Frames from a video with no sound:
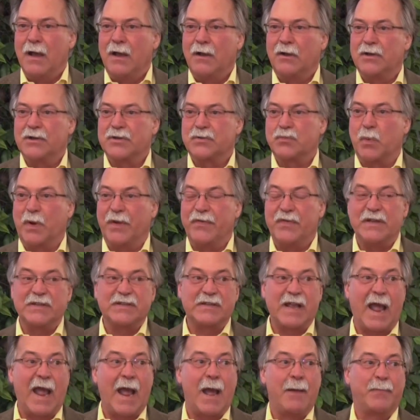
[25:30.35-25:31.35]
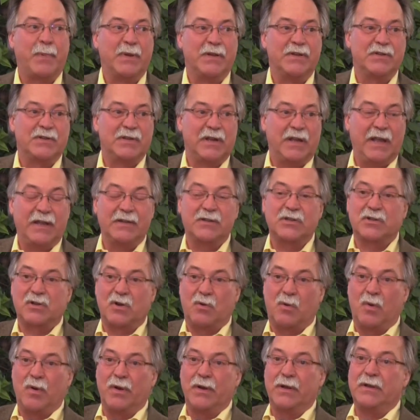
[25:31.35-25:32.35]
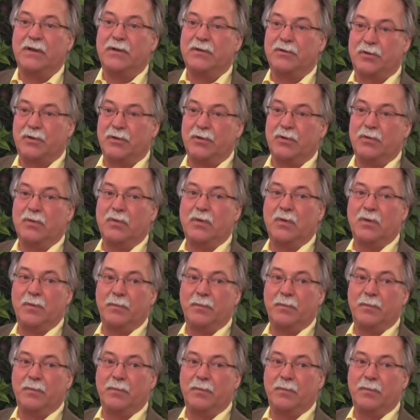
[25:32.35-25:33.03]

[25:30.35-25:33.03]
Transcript: because when this happens, it's going to